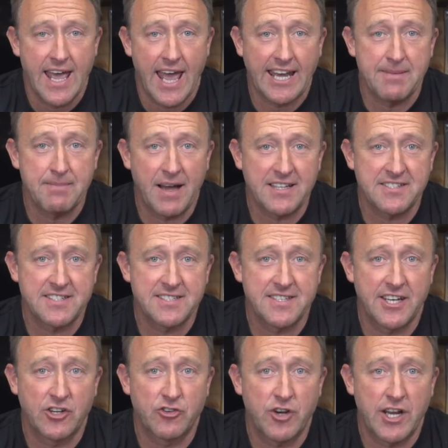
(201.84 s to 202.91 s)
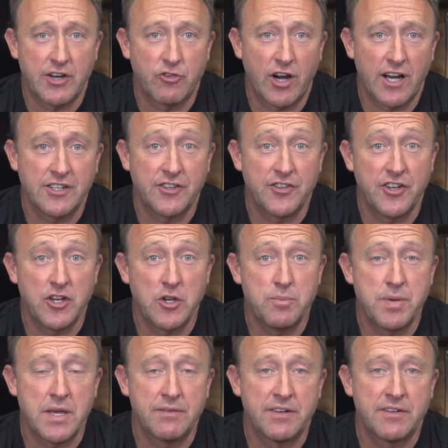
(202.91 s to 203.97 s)
Eddie Masters had a great ride on the new
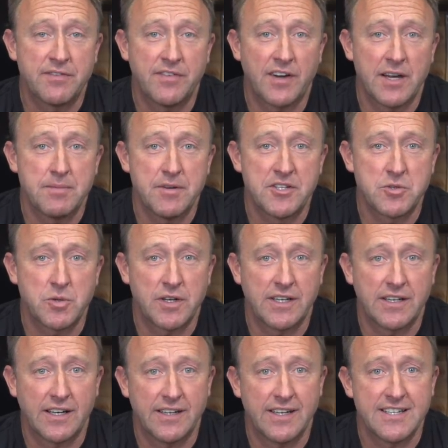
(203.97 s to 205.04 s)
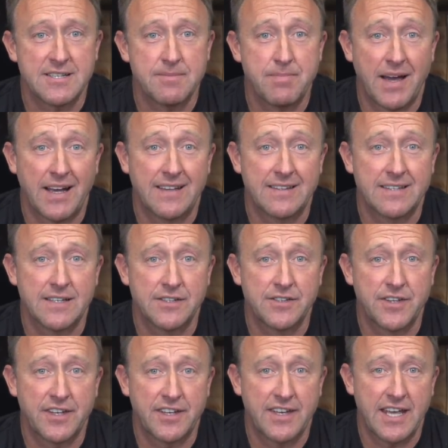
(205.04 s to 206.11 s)
Pivot Firebird 29er to bag
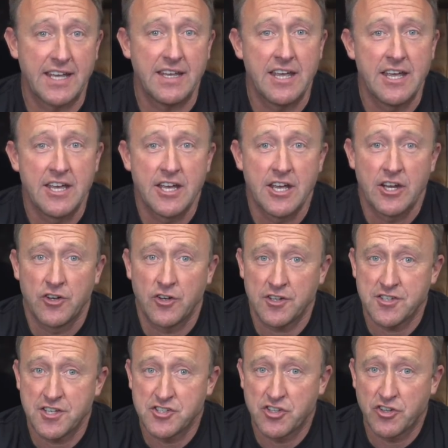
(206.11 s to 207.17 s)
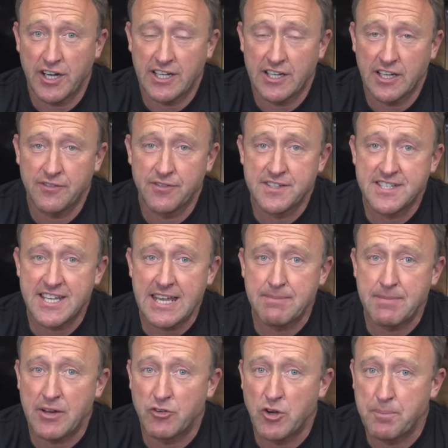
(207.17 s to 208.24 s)
third on the day. Not such great luck for
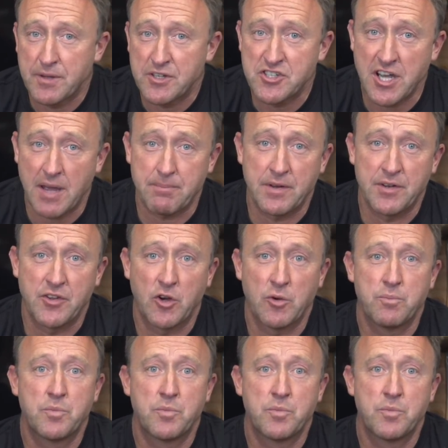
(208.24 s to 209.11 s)
teammate Rupert Chapman though,